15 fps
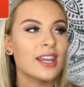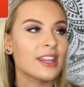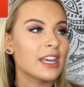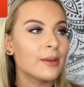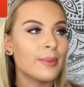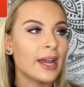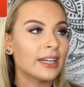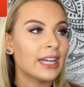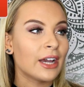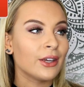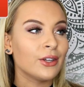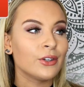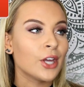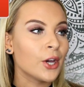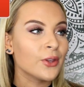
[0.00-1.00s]
I think by now
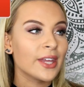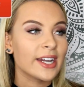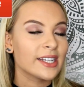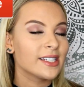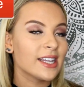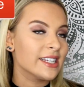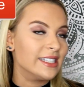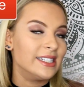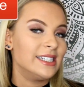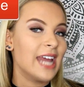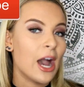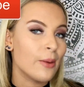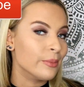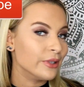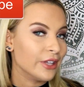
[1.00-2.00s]
you know that it's
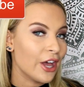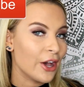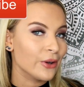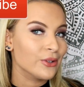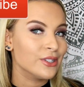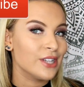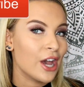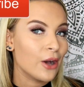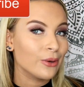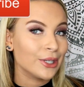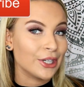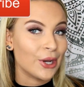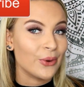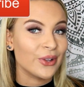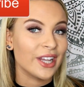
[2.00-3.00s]
down below, so
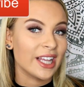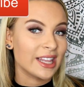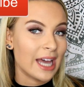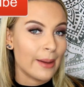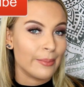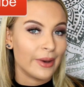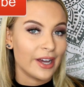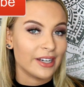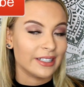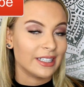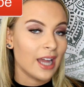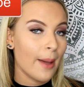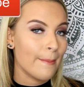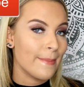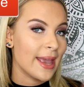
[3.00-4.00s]
go click that
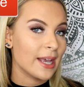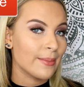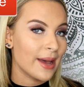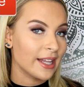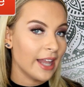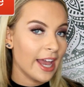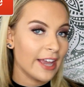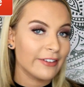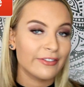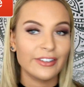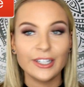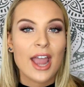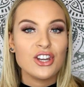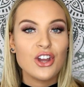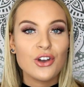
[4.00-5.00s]
button, make my
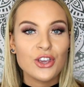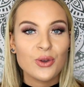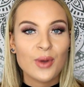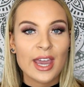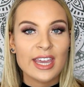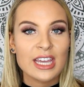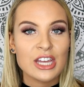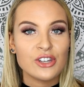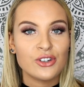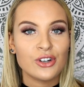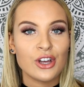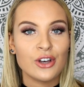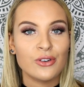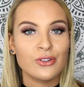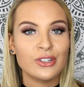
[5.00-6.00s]
life. I know you hate
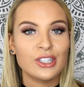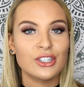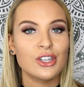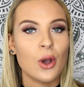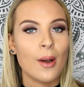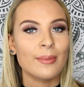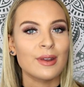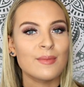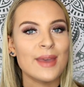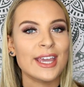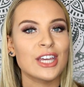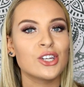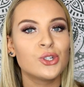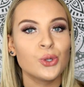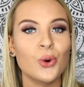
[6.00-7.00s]
intros, so I'm gonna
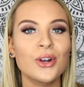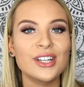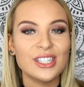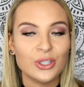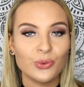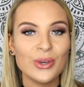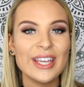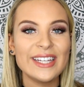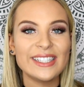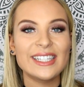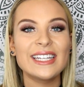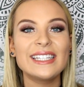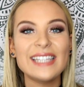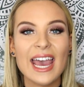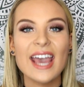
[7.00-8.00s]
make it short and sweet.
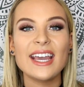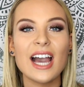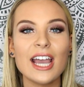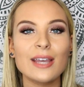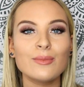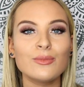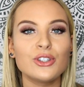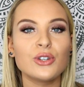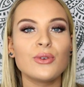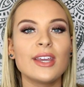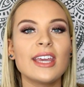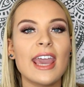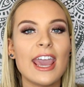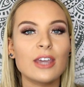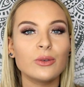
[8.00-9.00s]
Today I am
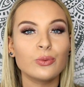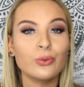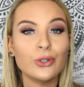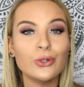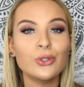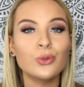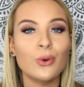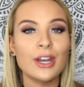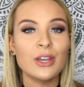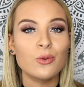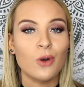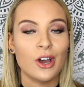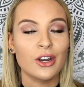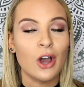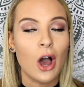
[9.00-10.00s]
doing a Rue
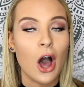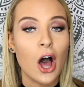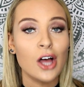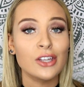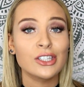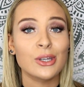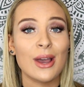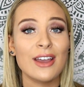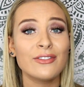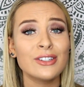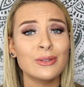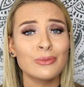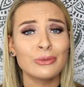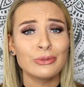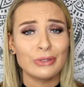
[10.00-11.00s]
twenty-one haul, so I have
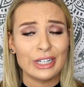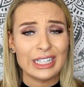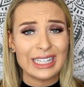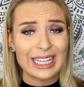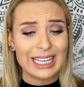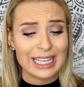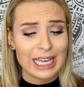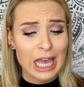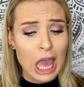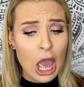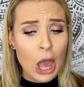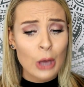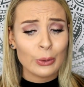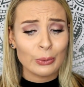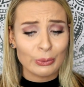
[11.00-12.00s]
some really,
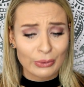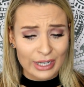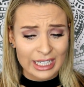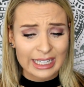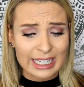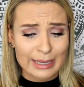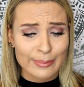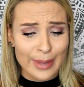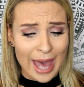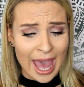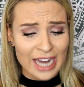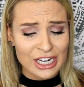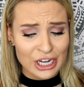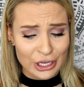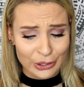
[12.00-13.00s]
really
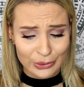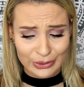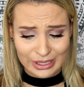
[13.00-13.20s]
bad.